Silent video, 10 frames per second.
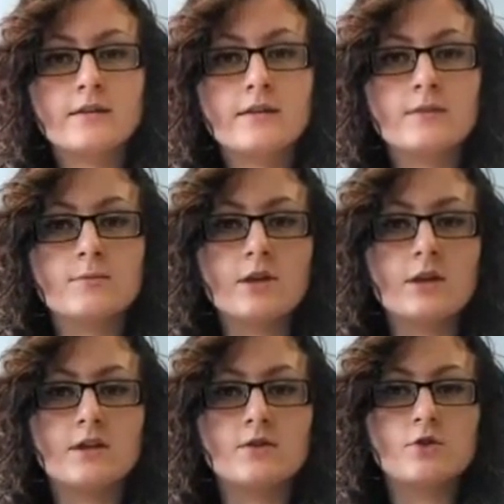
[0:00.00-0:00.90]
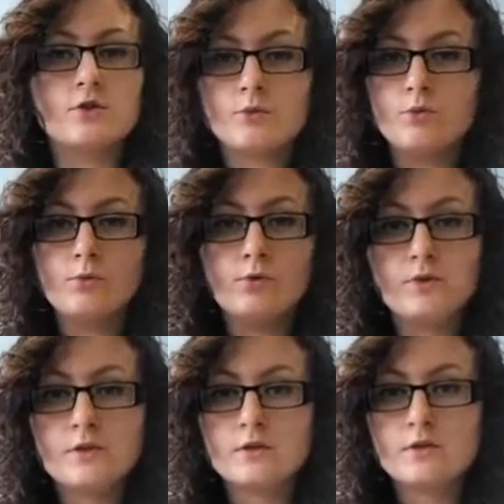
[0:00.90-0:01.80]
is because the
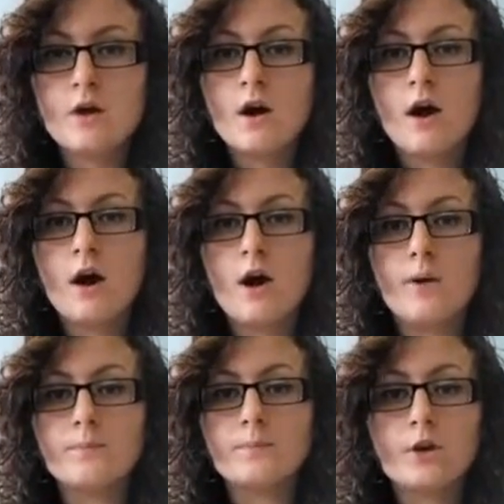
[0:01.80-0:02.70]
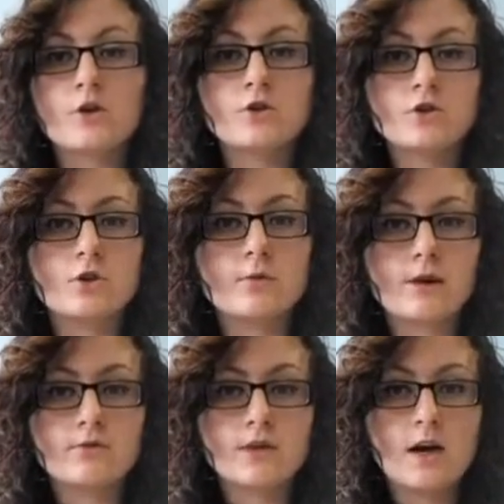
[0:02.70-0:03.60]
movies are a certain
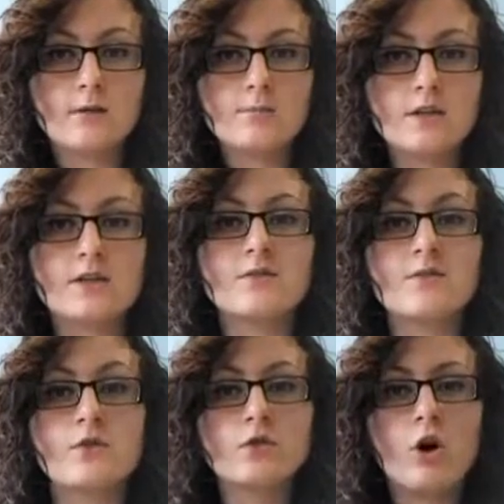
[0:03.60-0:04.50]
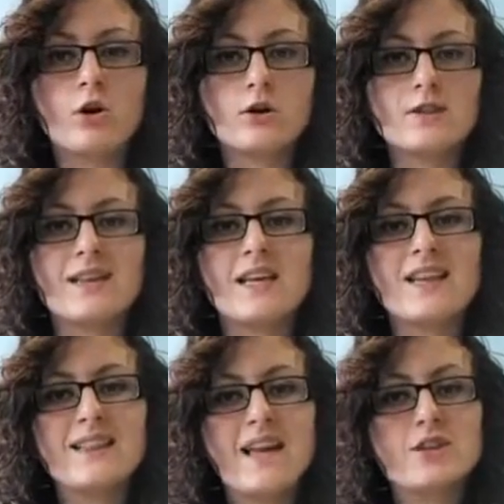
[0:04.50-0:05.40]
amount of time, because if they're longer, then they
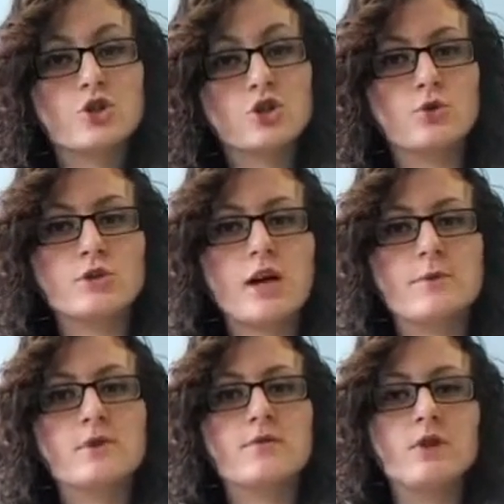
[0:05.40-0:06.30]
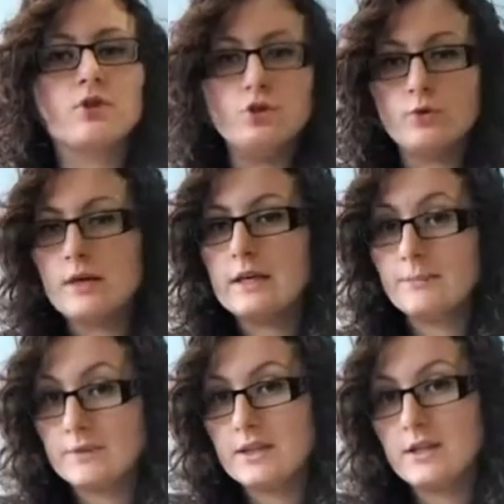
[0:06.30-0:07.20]
get less show times if they do end
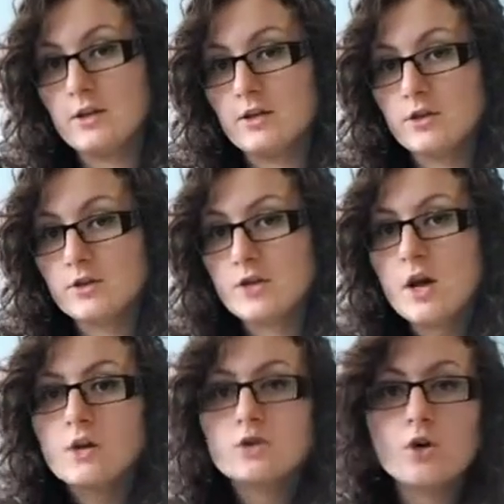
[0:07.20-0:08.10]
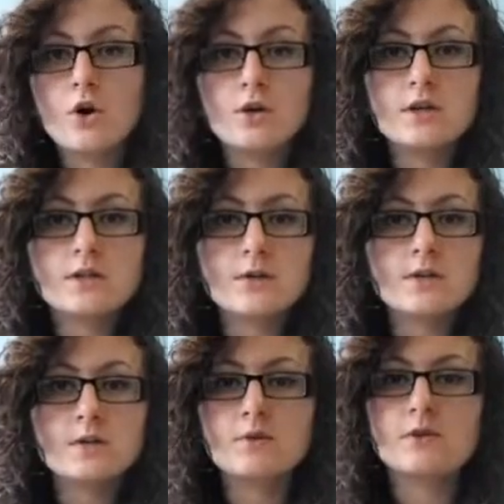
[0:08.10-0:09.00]
up in theaters. So it's always
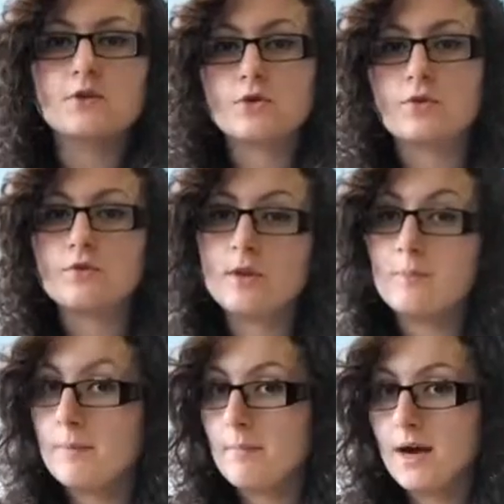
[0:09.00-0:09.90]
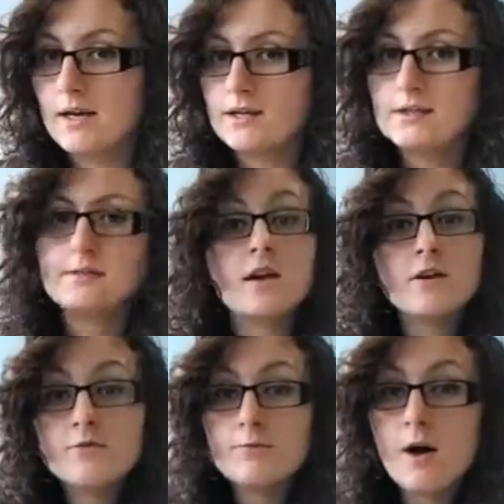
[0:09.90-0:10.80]
something to sort of keep in mind.
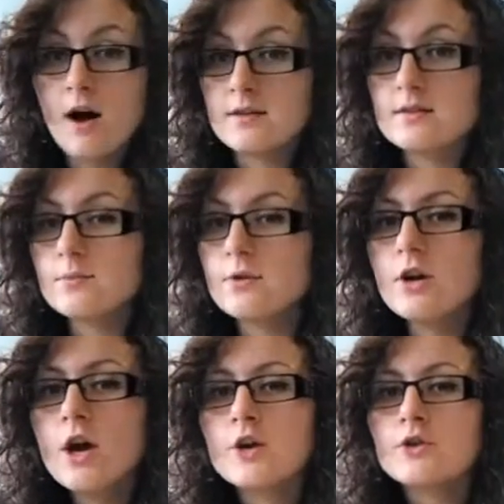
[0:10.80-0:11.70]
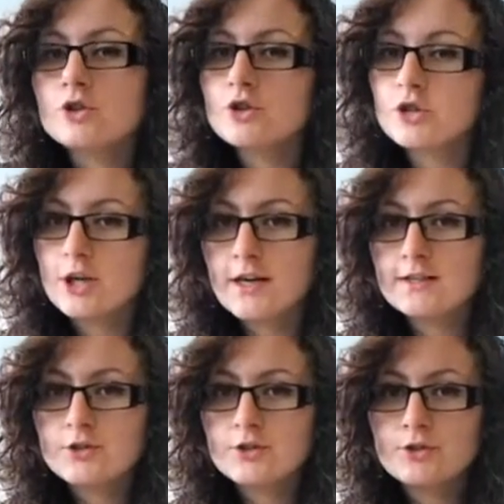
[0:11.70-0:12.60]
If possible, you should try
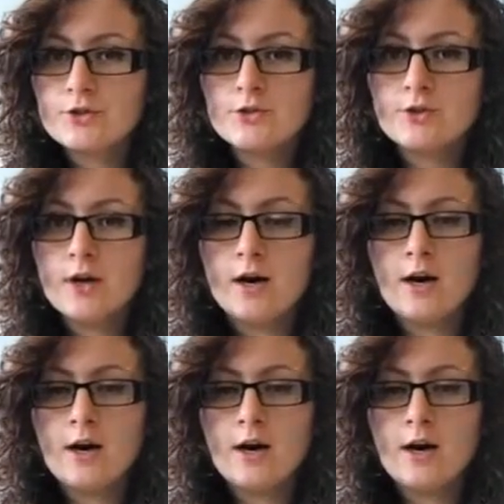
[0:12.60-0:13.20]
to